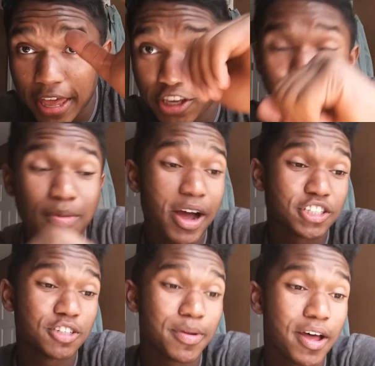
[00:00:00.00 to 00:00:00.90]
Thank you,
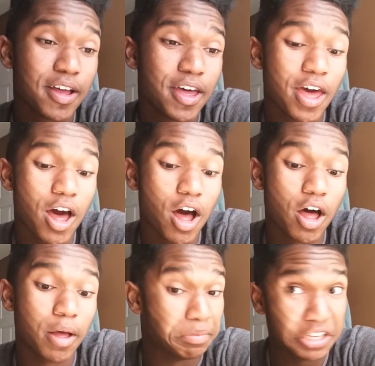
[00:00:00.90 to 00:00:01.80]
Mashima.
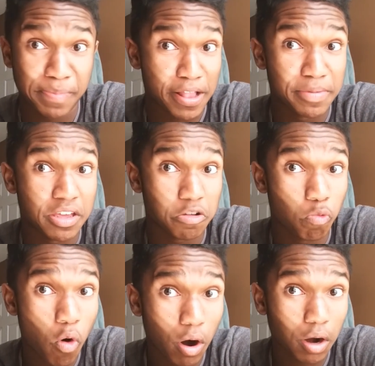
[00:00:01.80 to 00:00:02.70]
Um, this is about to be a
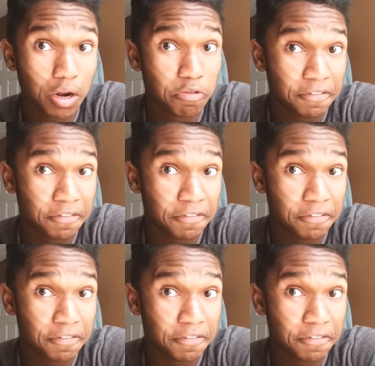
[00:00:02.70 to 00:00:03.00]
good war.